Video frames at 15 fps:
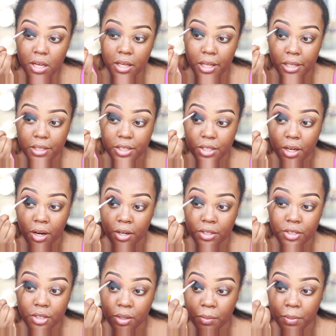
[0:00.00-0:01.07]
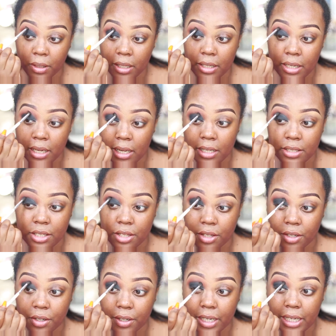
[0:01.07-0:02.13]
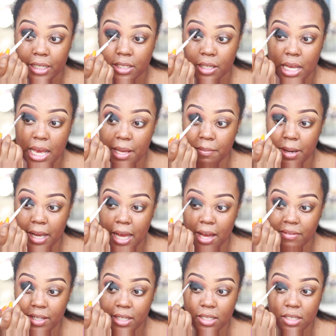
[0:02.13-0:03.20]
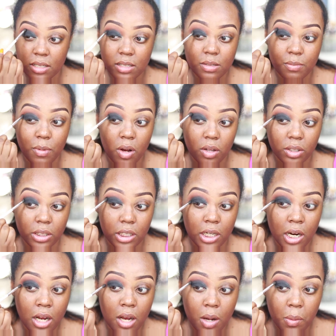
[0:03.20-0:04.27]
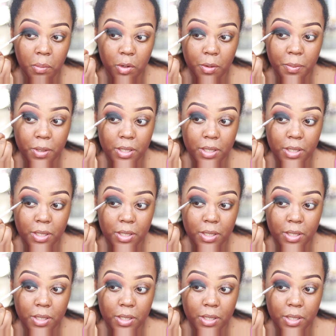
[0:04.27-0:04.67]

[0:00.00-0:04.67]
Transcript: and start to blend it into the crease. And by having a smaller, more